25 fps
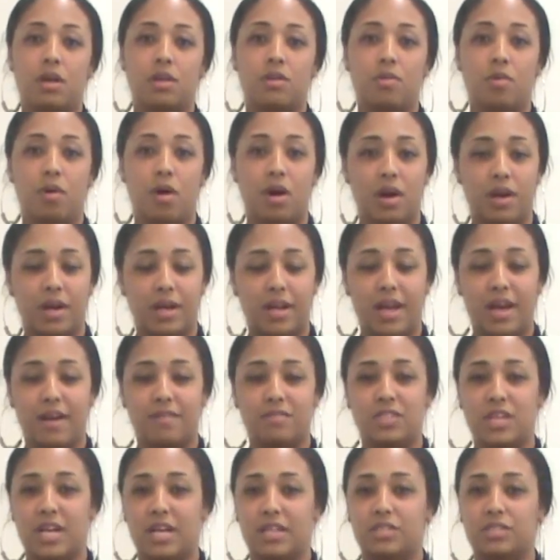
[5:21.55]
You are going to
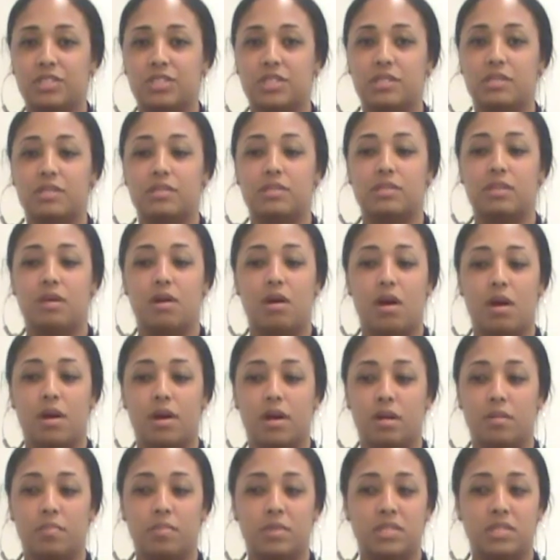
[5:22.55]
have challenges. There are
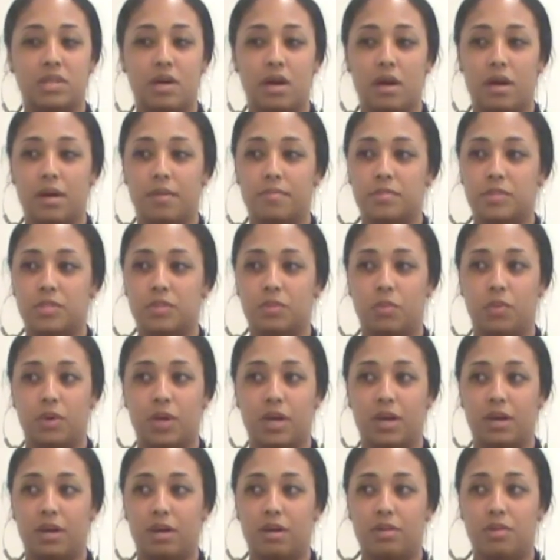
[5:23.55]
going to be times
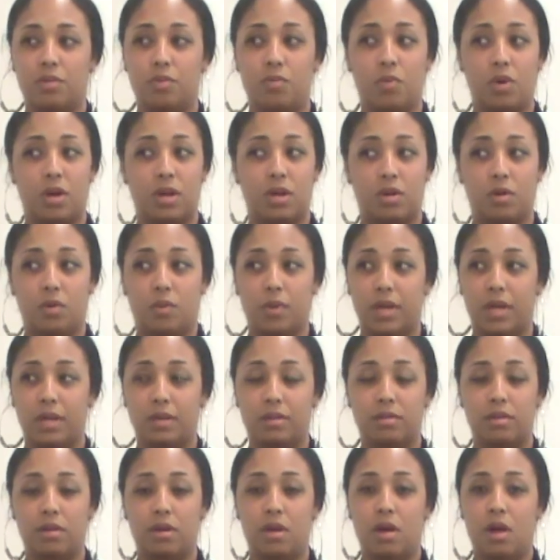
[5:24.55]
where you want to quit.